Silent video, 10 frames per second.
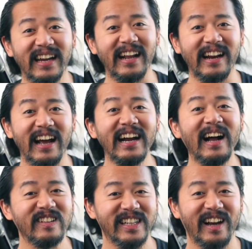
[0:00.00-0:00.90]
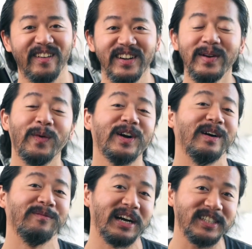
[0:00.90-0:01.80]
G'day, g'day, how's it going?
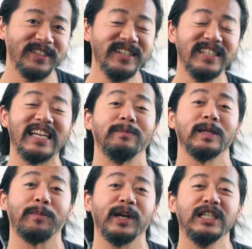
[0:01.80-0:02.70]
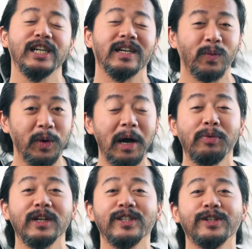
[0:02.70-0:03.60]
Welcome back to Sam's Home Kitchen, where I
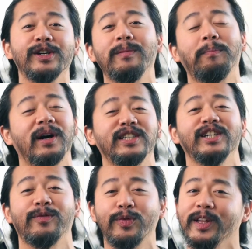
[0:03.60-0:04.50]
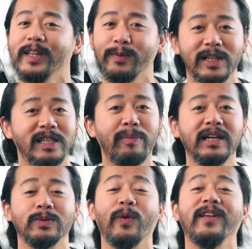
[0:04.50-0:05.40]
bring to you budget friendly
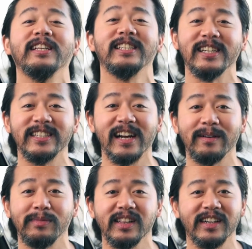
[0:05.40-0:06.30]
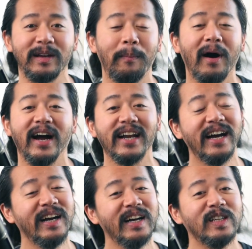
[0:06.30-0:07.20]
recipes with sustainability in mind.
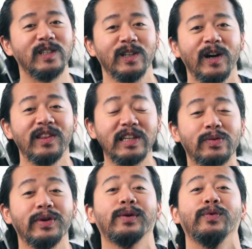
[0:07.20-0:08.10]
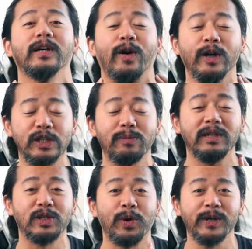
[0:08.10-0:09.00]
So, this week we're going to be
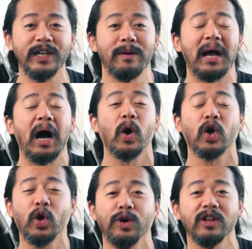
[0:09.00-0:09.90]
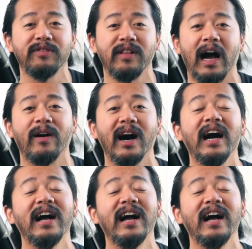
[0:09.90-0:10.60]
talking about cauliflower.